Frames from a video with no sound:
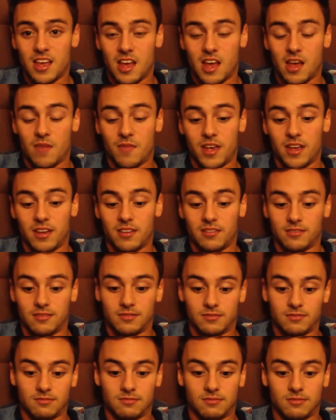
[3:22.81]
I mean,
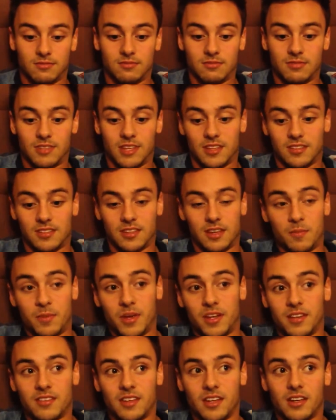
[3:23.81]
is it a
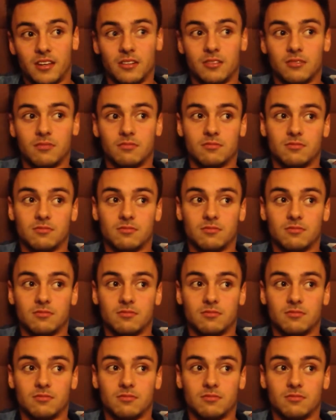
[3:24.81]
big deal?